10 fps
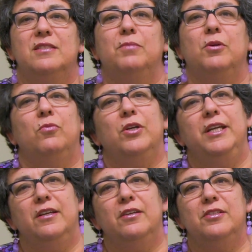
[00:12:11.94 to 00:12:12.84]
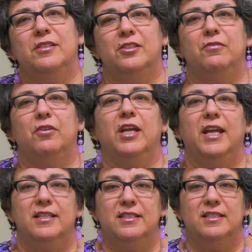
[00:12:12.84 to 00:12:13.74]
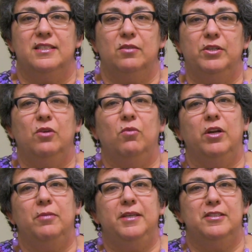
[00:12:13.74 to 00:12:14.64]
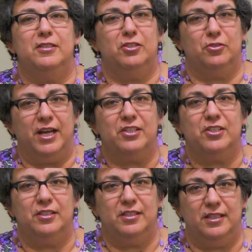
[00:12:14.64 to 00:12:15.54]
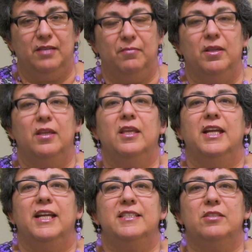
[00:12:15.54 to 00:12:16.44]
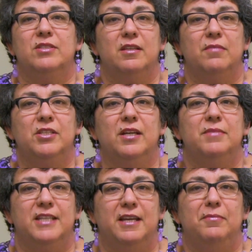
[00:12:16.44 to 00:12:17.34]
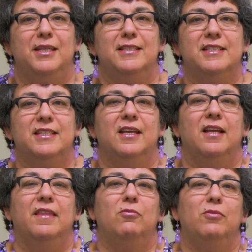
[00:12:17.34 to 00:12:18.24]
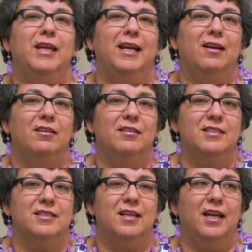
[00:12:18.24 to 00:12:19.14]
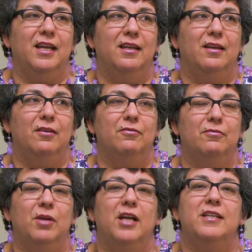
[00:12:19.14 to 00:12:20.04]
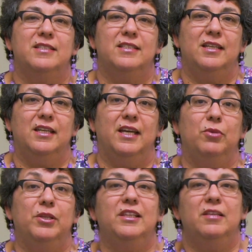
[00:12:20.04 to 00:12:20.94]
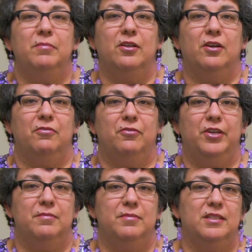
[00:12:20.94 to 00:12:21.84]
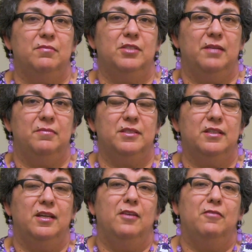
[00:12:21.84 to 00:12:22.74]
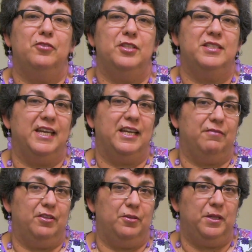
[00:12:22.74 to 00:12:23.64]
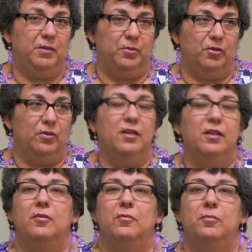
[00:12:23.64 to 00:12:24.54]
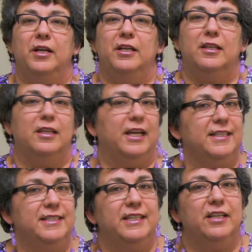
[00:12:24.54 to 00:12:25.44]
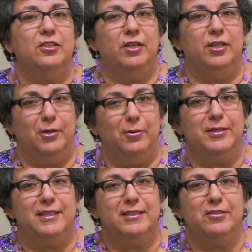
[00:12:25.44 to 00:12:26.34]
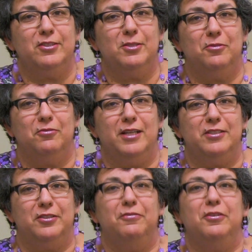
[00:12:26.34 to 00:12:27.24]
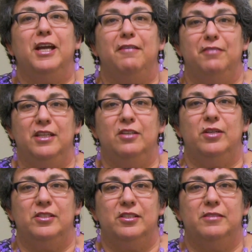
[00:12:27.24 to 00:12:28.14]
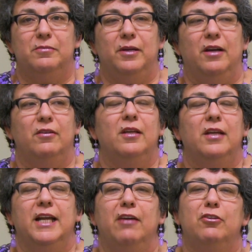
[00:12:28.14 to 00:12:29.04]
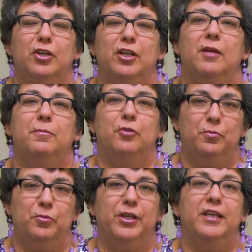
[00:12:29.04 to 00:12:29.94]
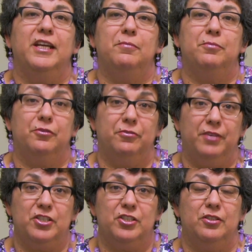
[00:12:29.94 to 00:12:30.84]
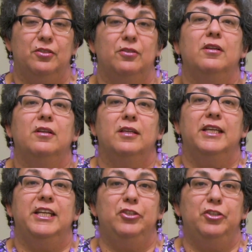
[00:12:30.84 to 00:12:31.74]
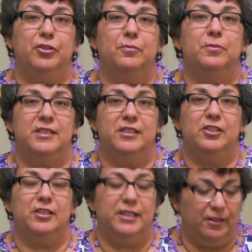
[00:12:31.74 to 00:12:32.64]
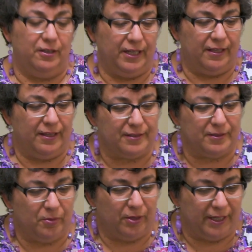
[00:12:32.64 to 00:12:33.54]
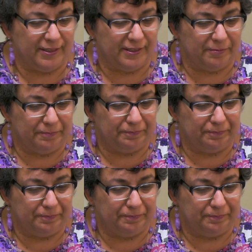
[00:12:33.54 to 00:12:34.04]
but we're here to serve our guests, and so we don't want to be a distraction to them. And so sometimes that means that we err on the side of modesty and we limit our freedom sometimes for the sake of other people. But like I said, you can always ask your supervisor if you have any questions about how to look appropriate and professional in your position here at Thousand Pines.